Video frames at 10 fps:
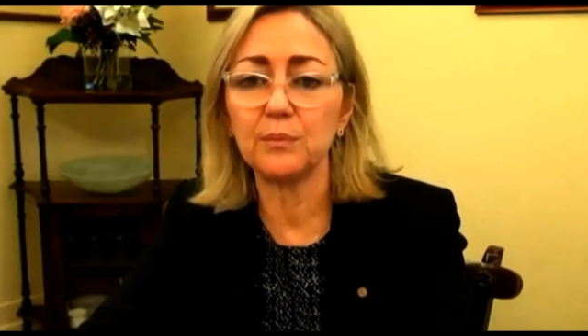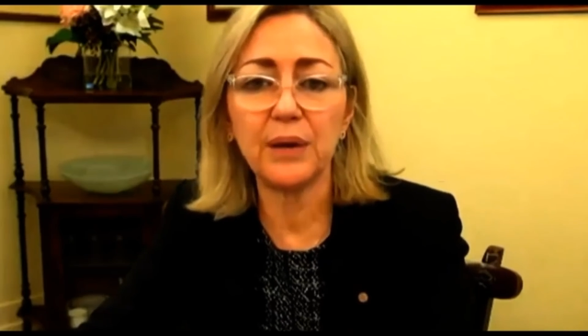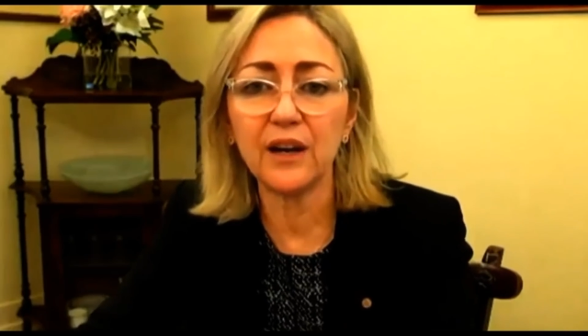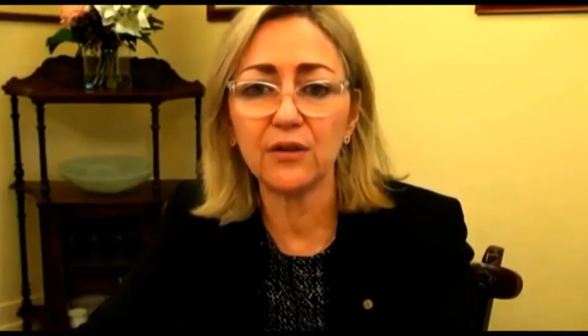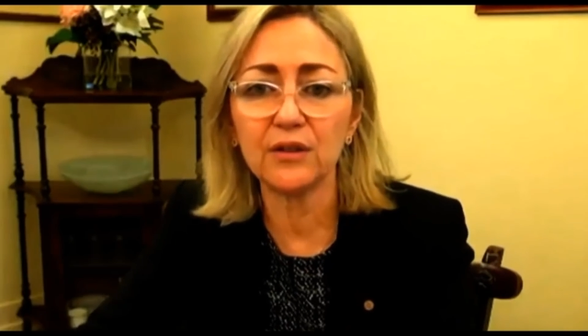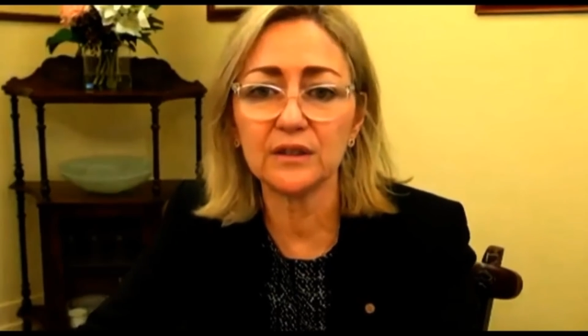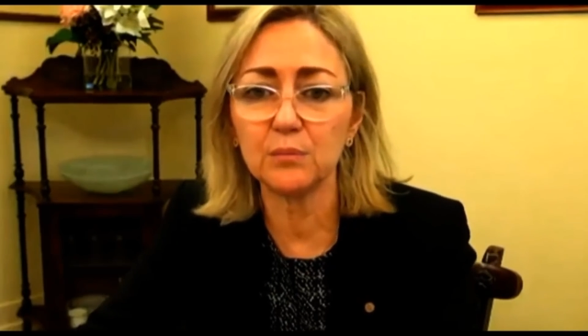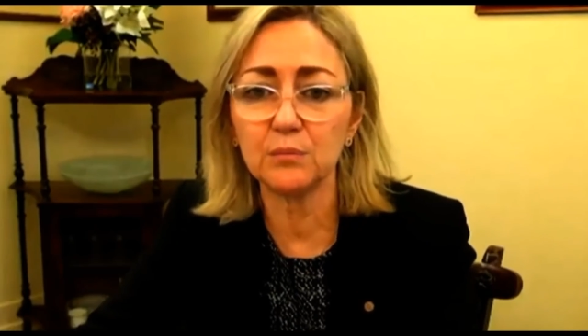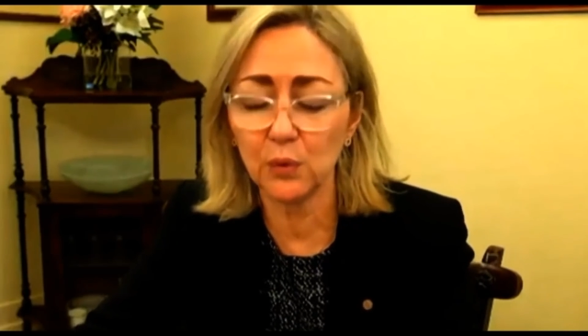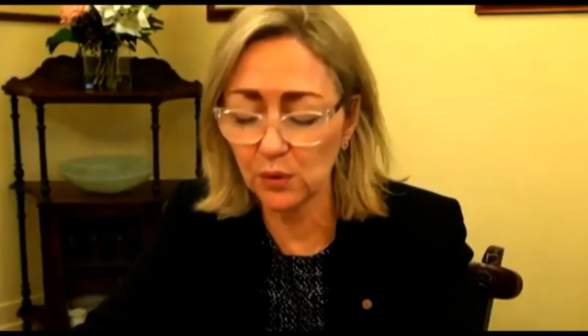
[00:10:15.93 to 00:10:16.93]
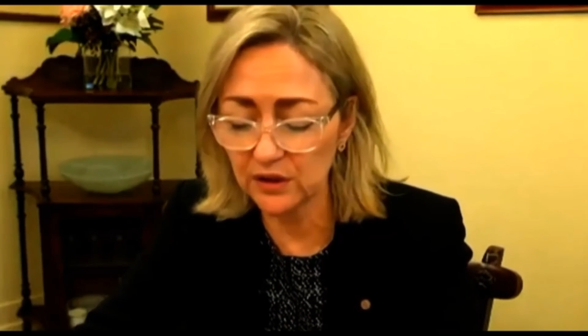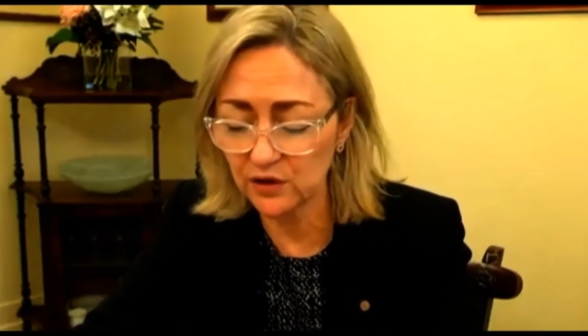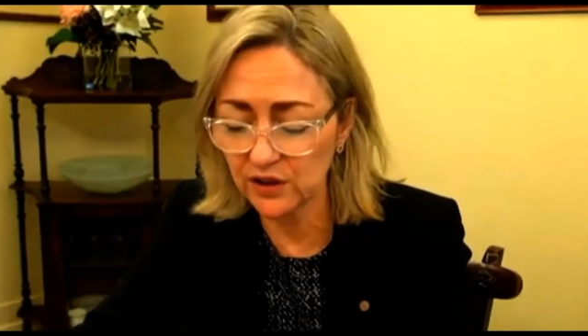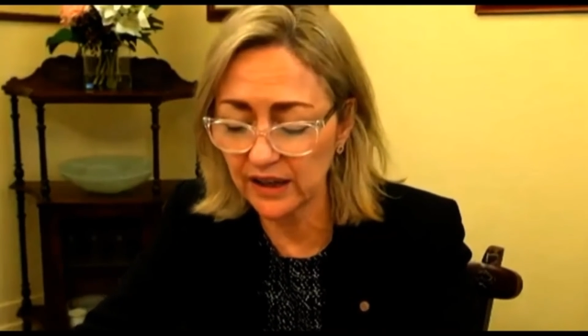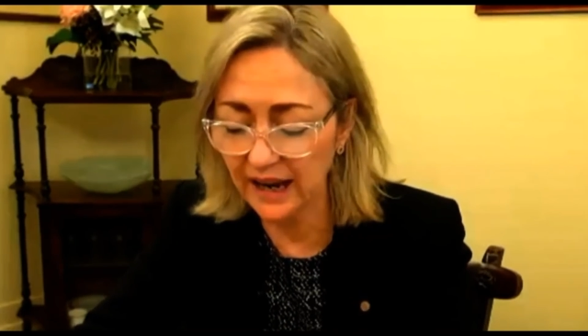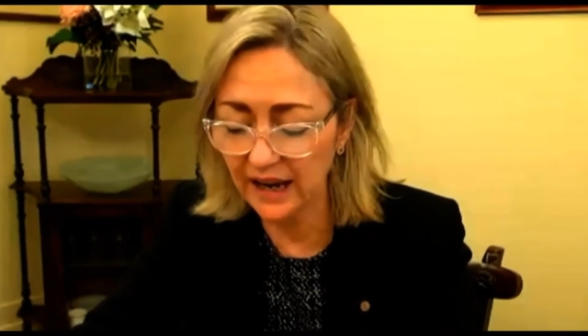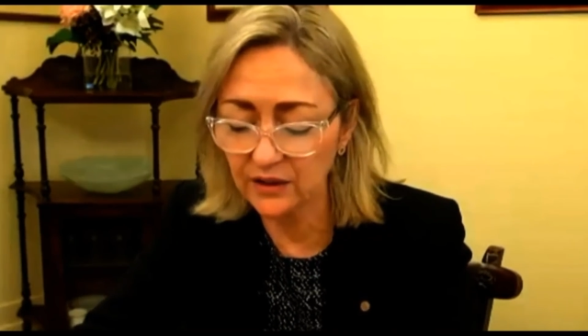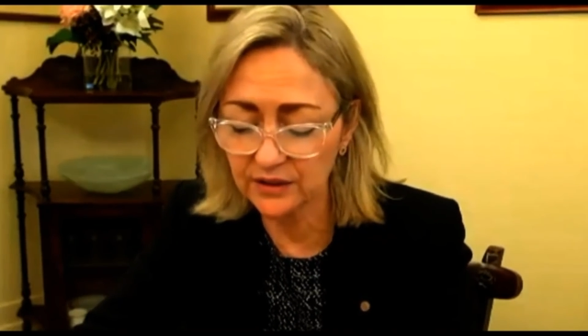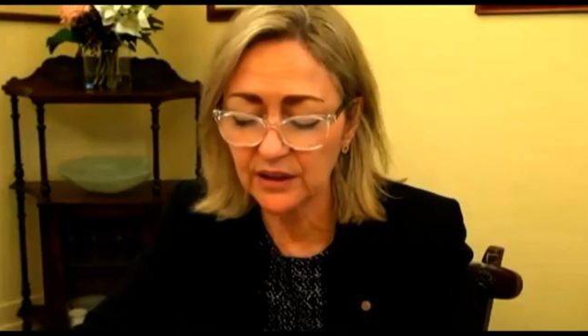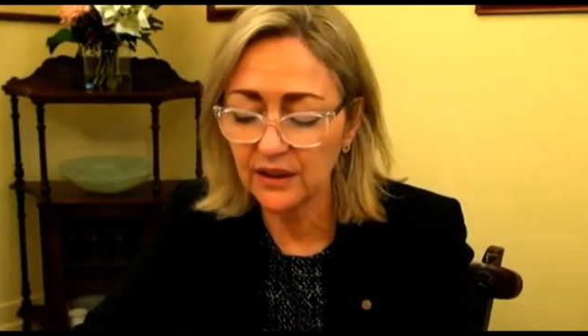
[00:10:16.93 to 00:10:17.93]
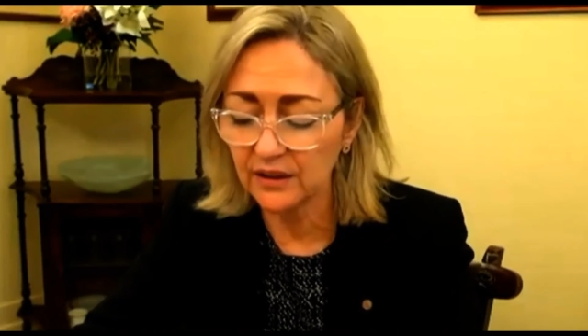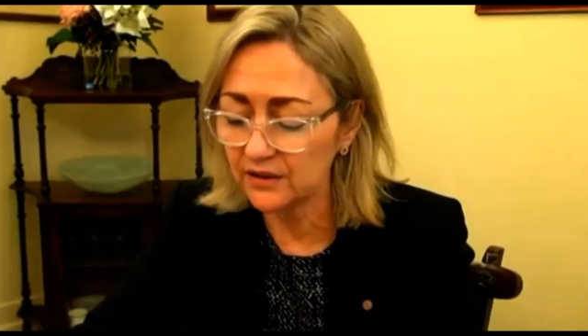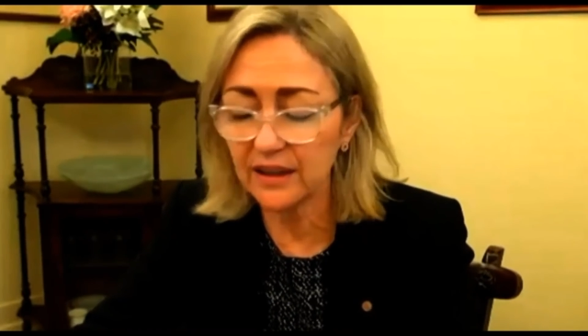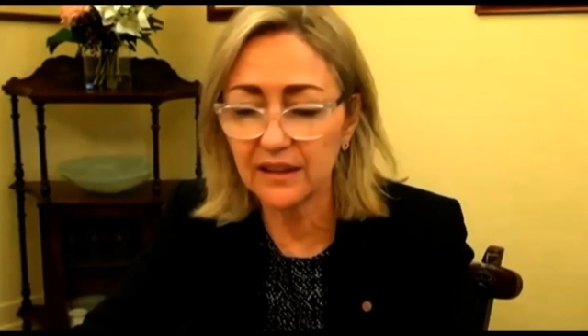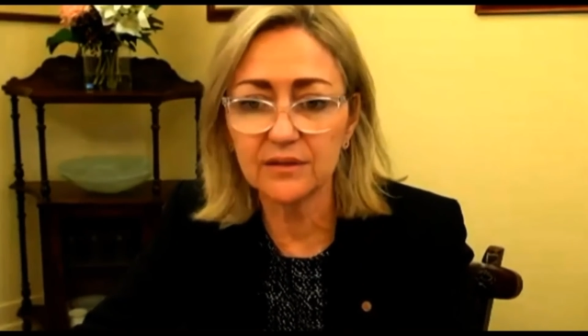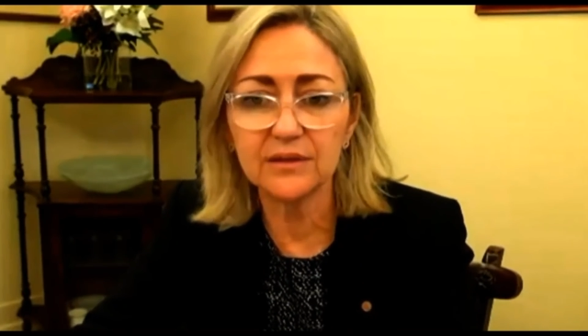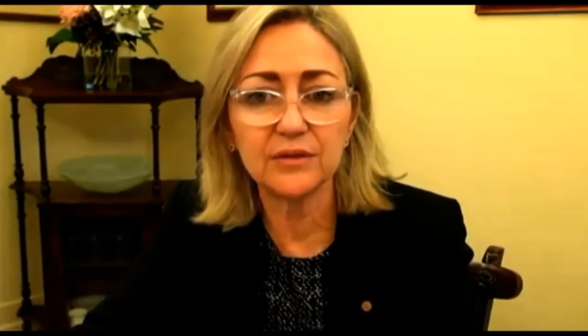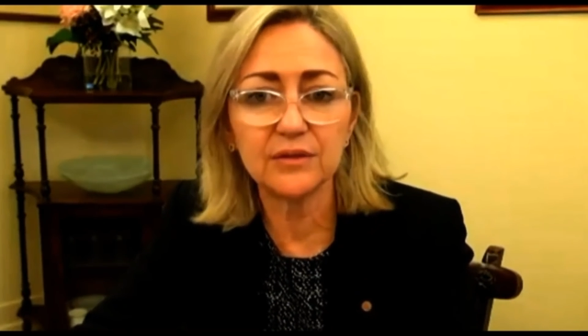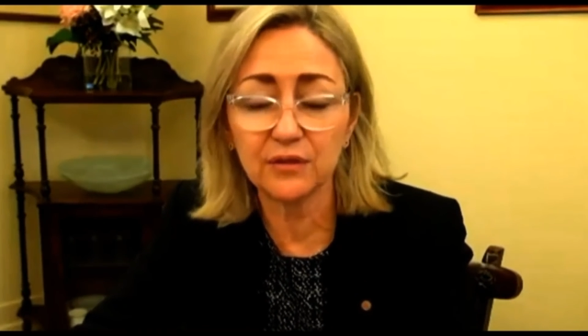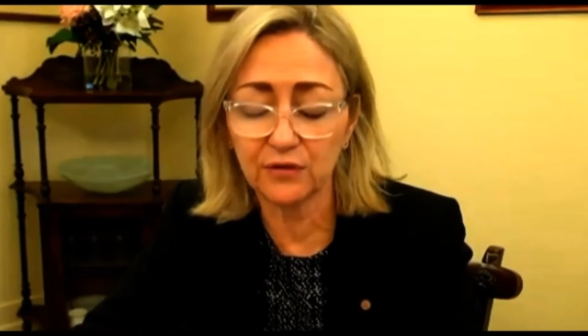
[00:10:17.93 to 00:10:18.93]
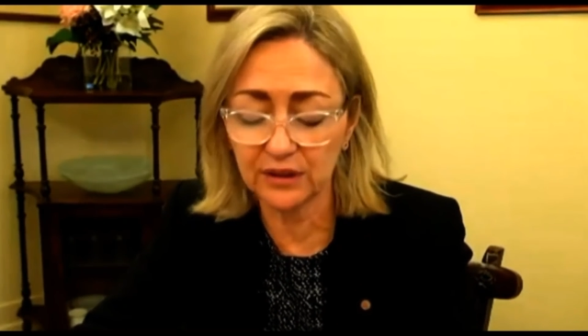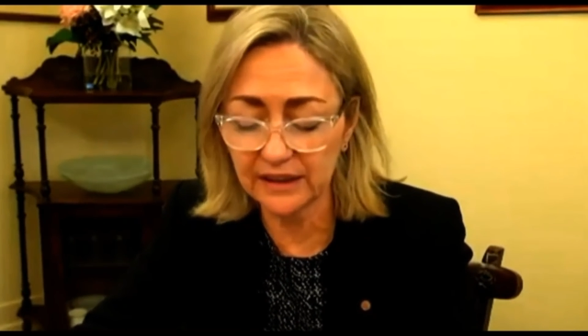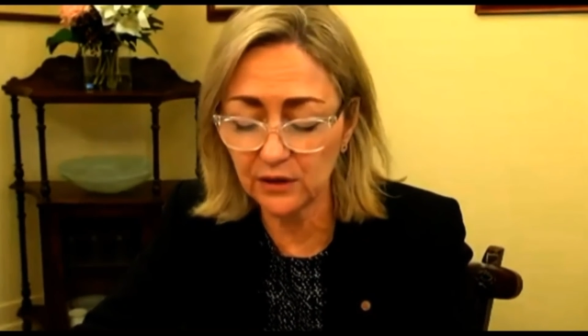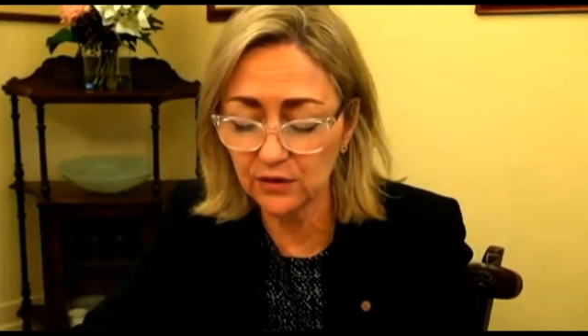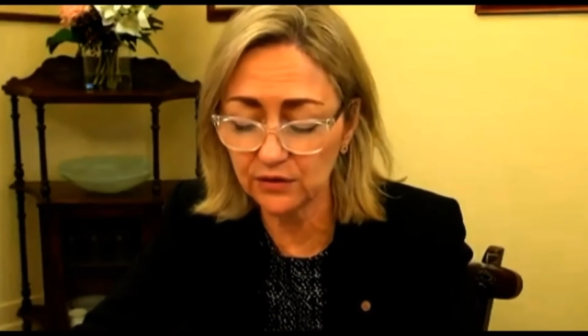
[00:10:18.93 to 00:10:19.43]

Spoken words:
parents mortgage their house to get for legal